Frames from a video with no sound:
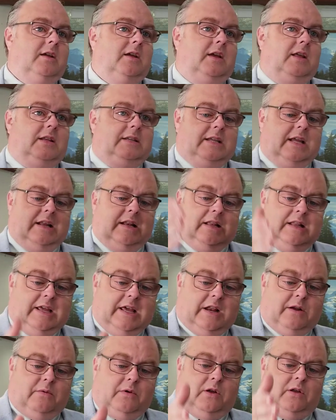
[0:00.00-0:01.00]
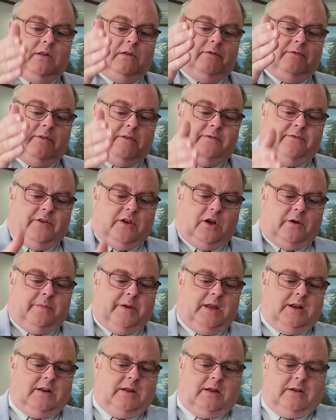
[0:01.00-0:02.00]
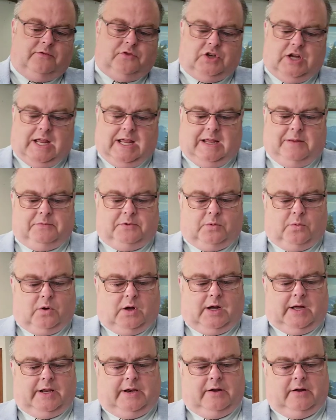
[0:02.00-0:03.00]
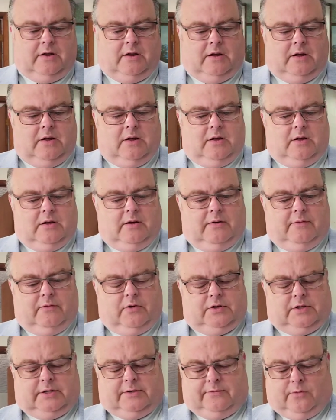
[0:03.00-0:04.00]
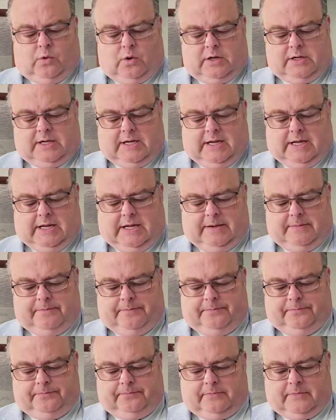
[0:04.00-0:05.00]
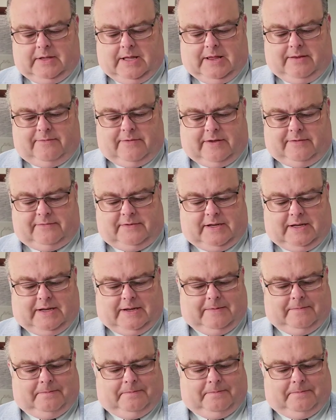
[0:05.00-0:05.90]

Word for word: It is a literal fulfillment of James 1, verses 14 and 15.